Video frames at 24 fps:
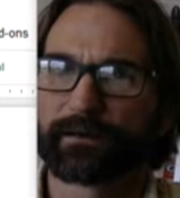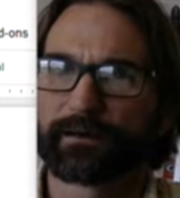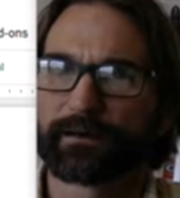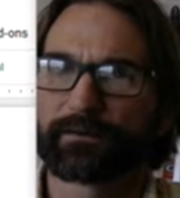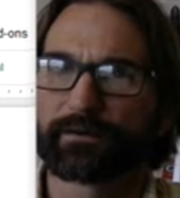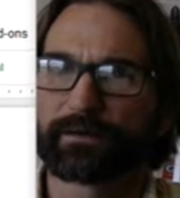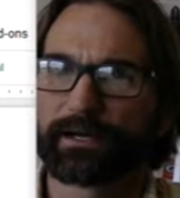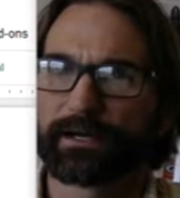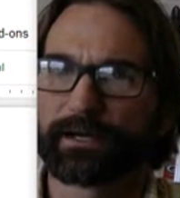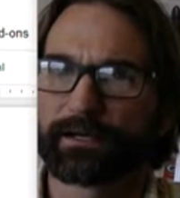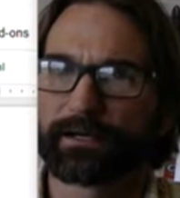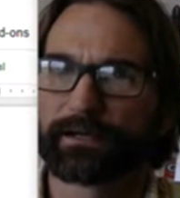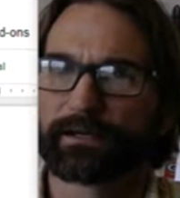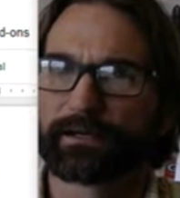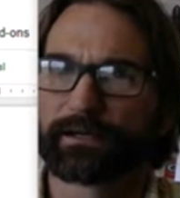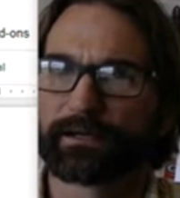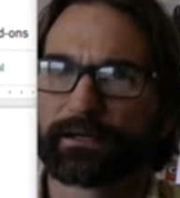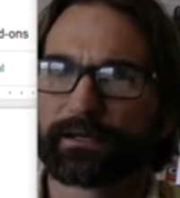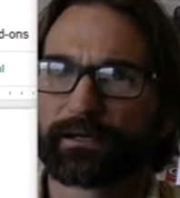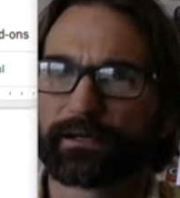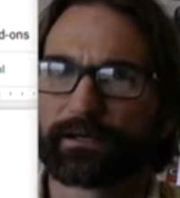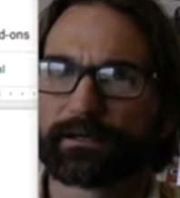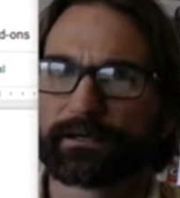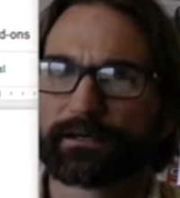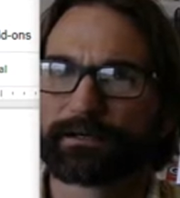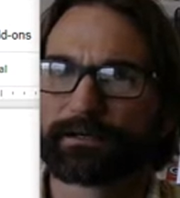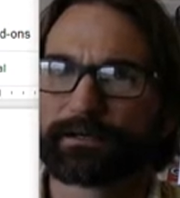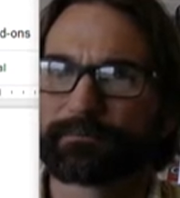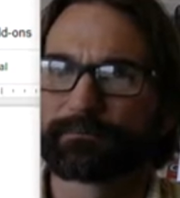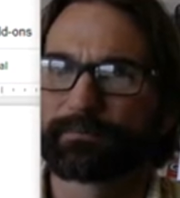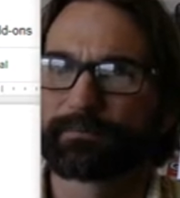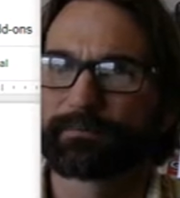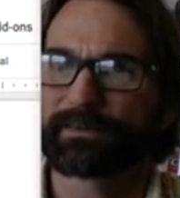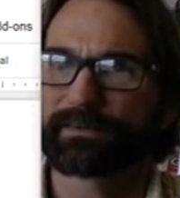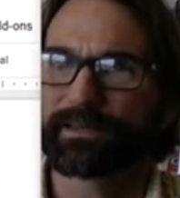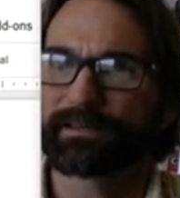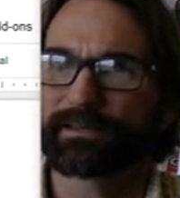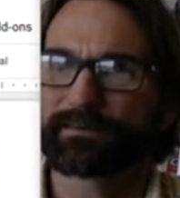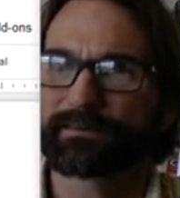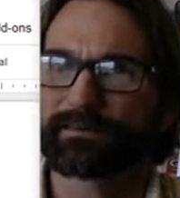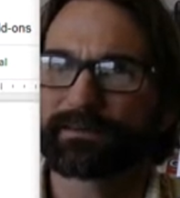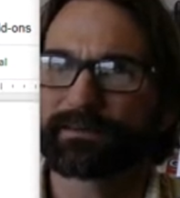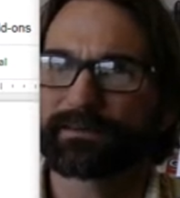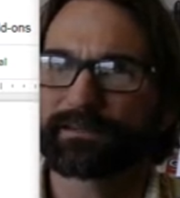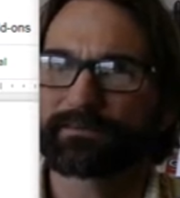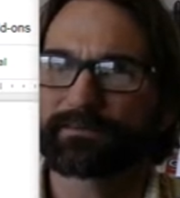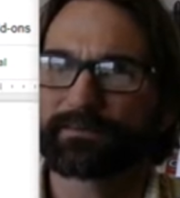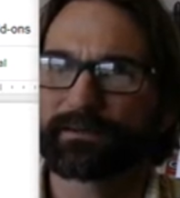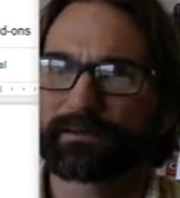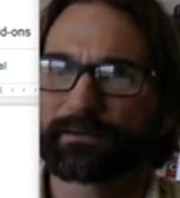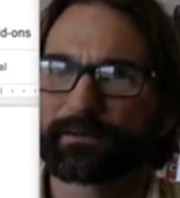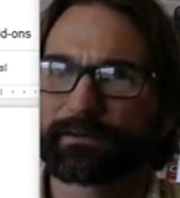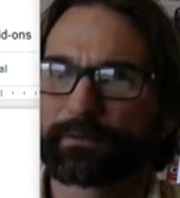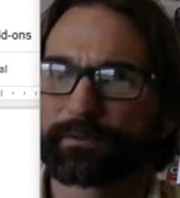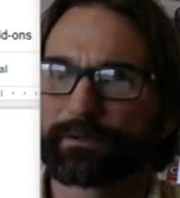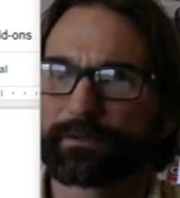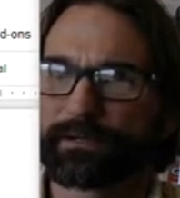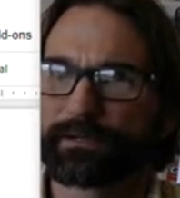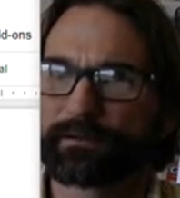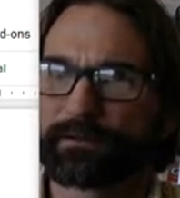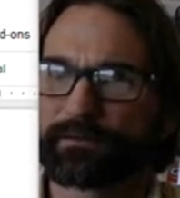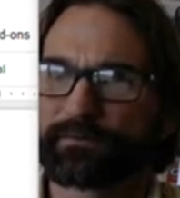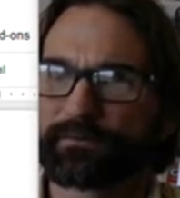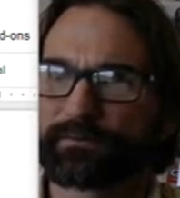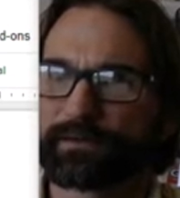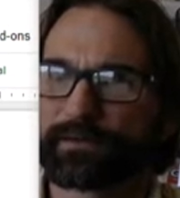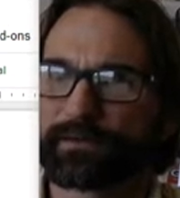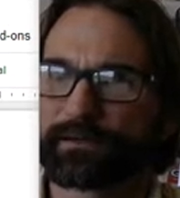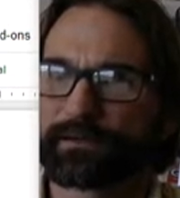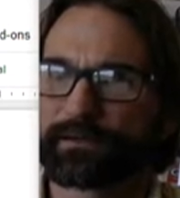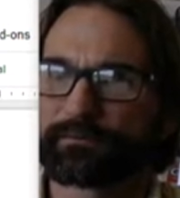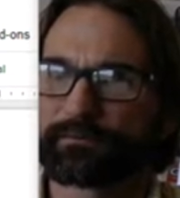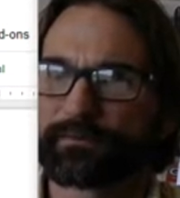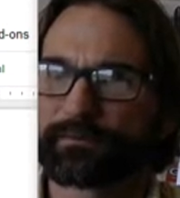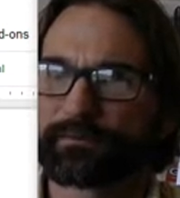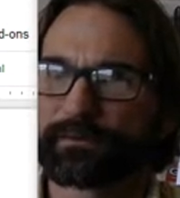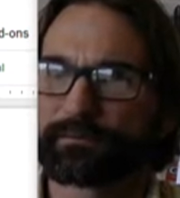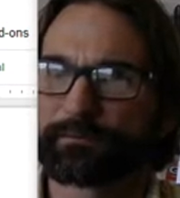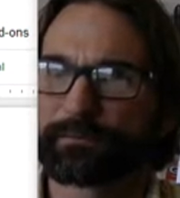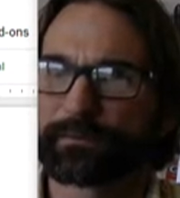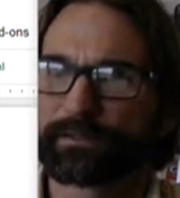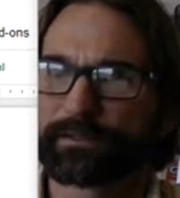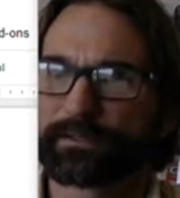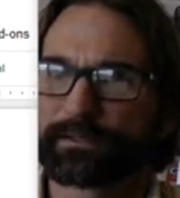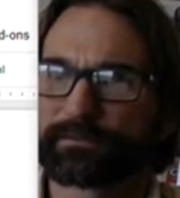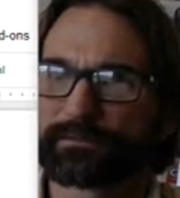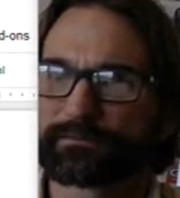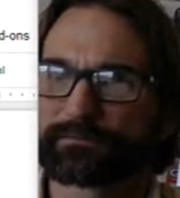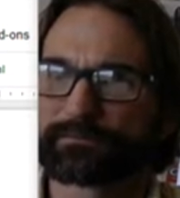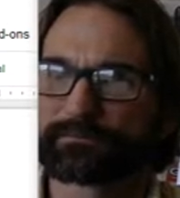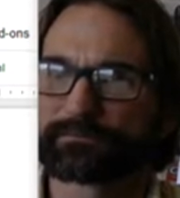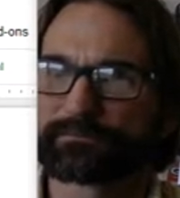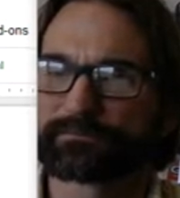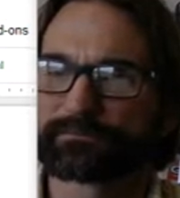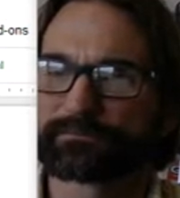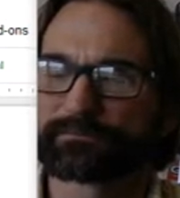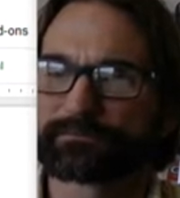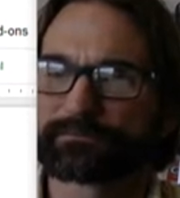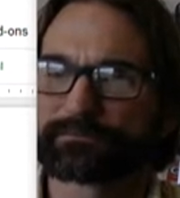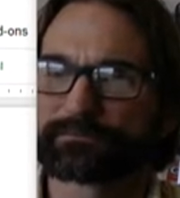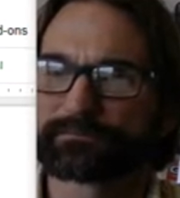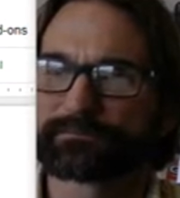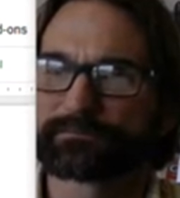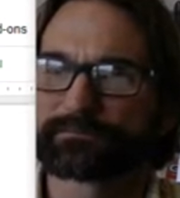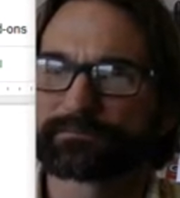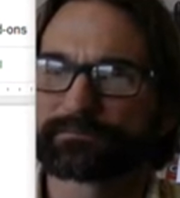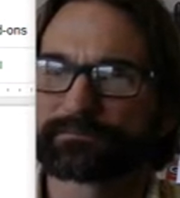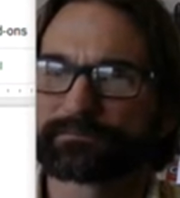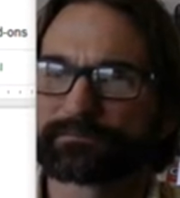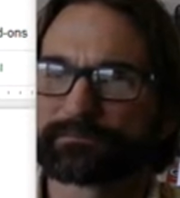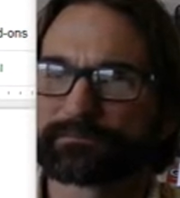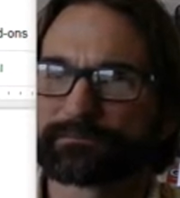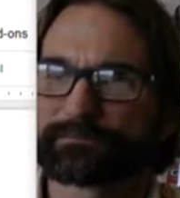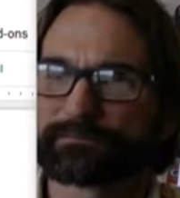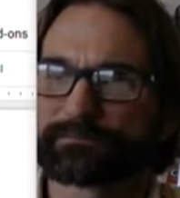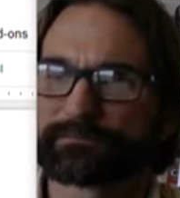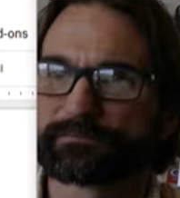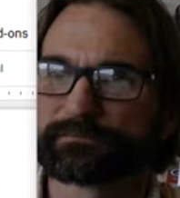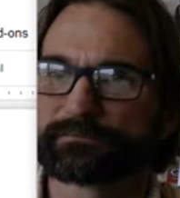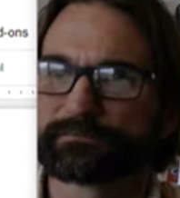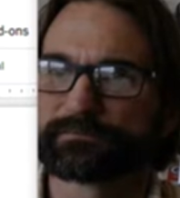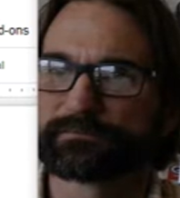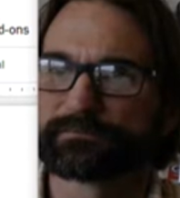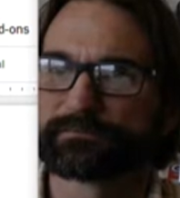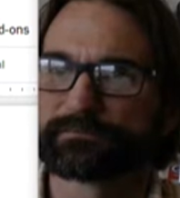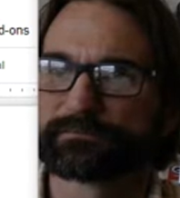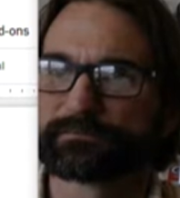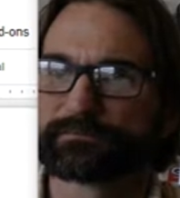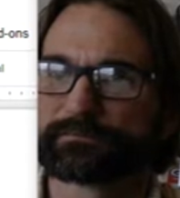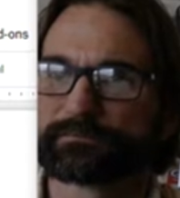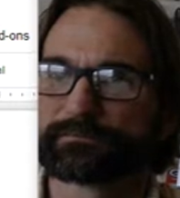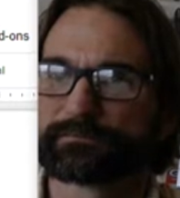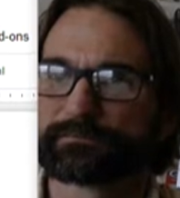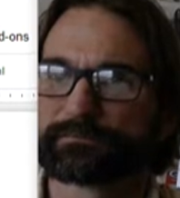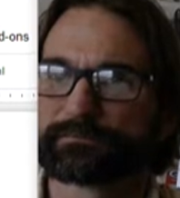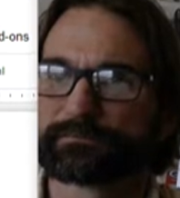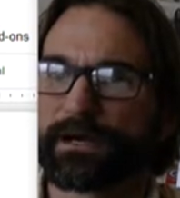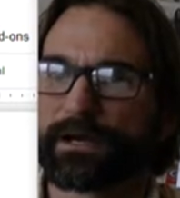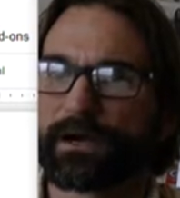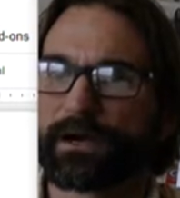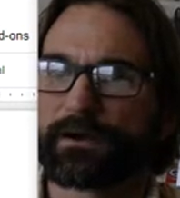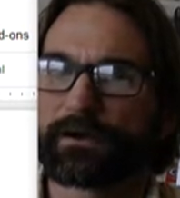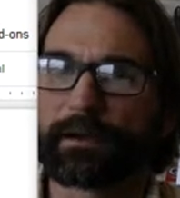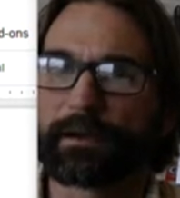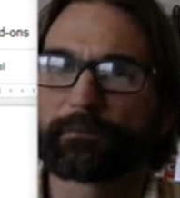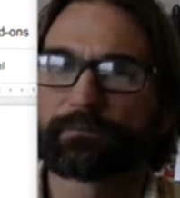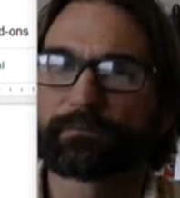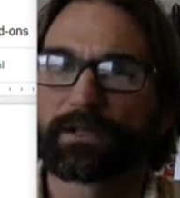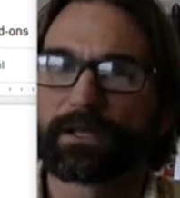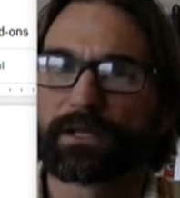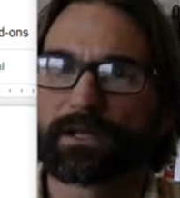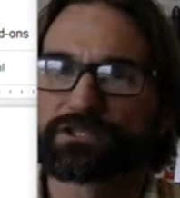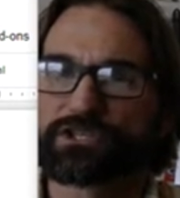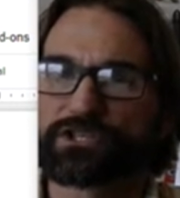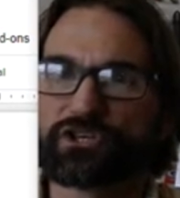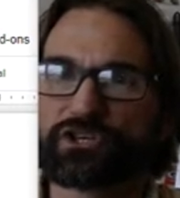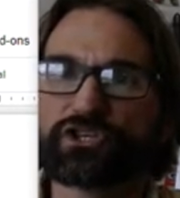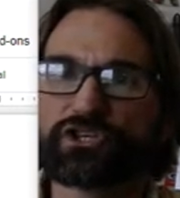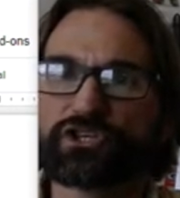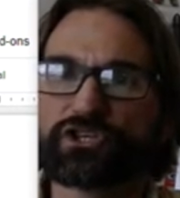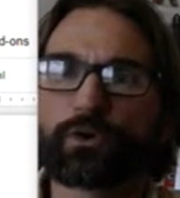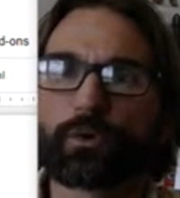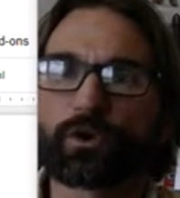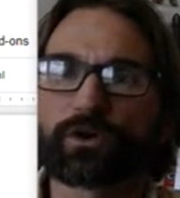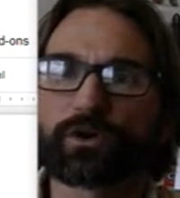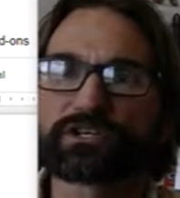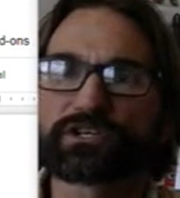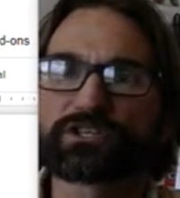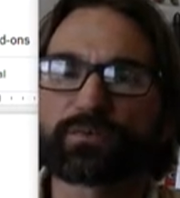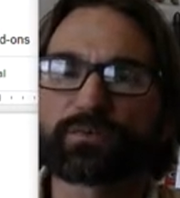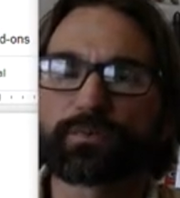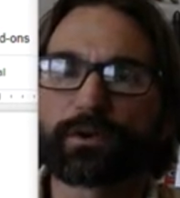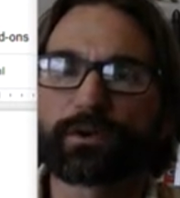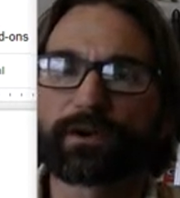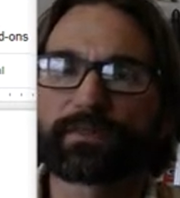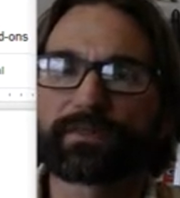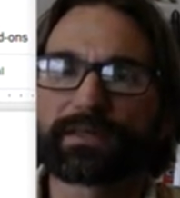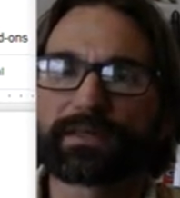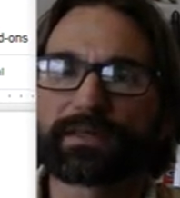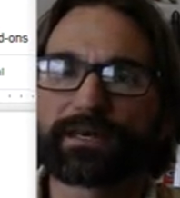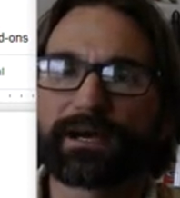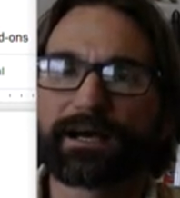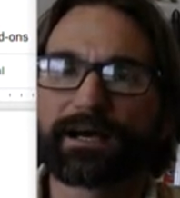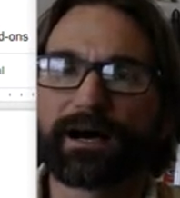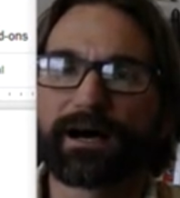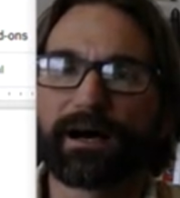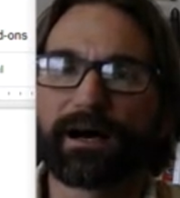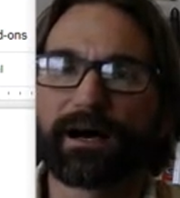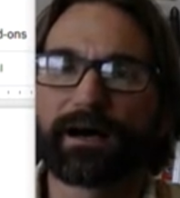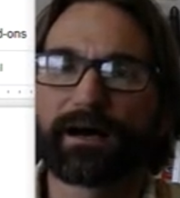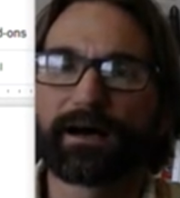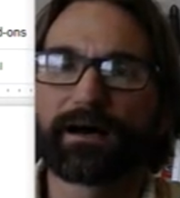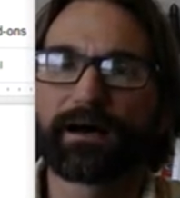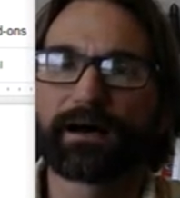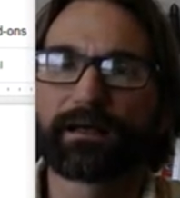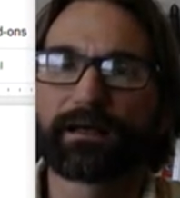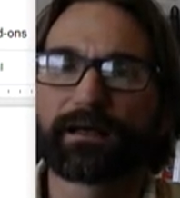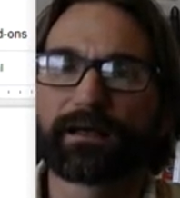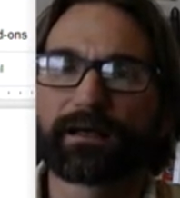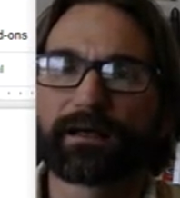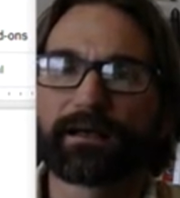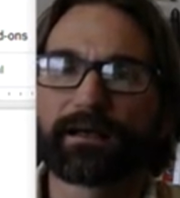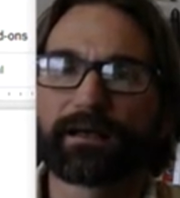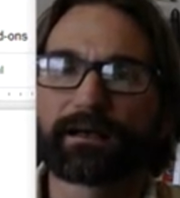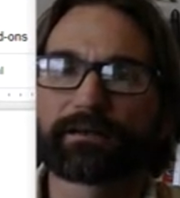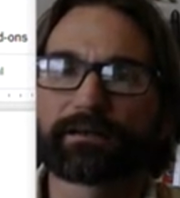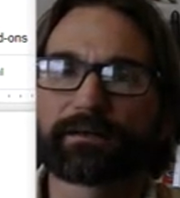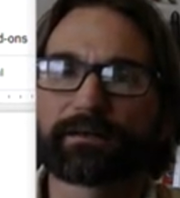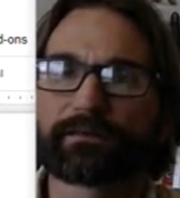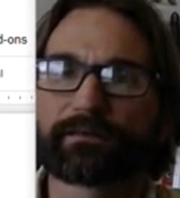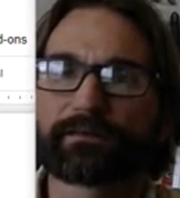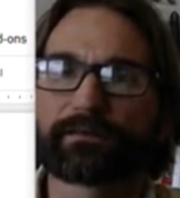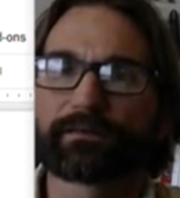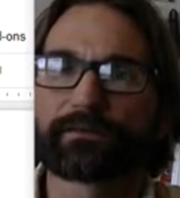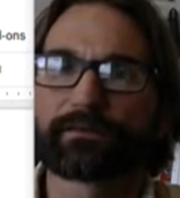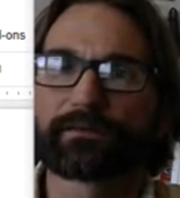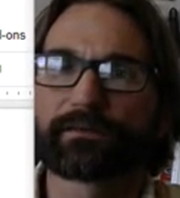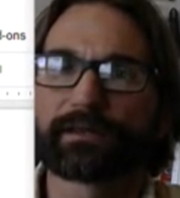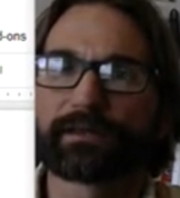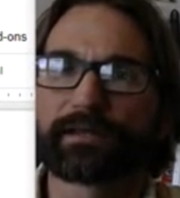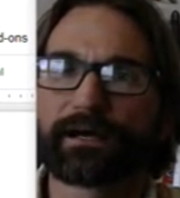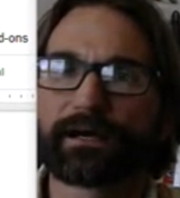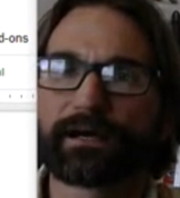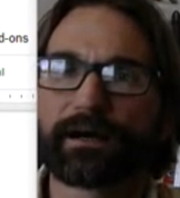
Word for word: Okay gets all up in our stuff. Never mind. Mm, mm, Okay, so New York is where the uh, the